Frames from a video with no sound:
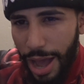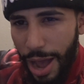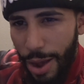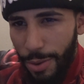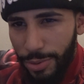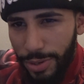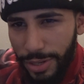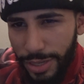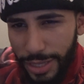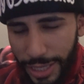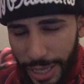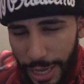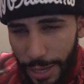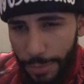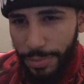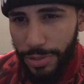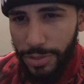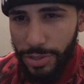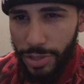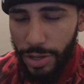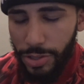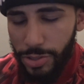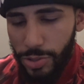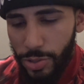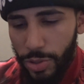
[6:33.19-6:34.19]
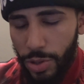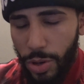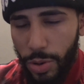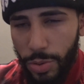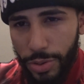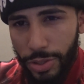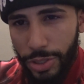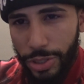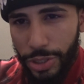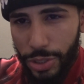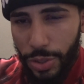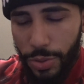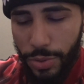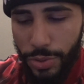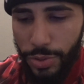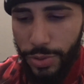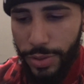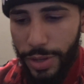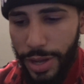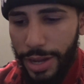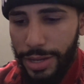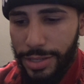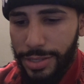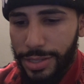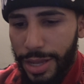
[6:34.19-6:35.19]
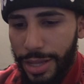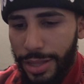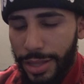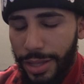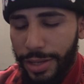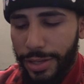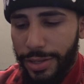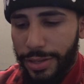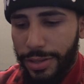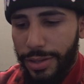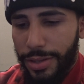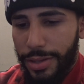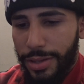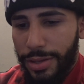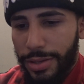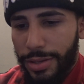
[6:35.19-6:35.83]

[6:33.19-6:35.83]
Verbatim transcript: I wanna keep this hustle going and showing you guys that, like,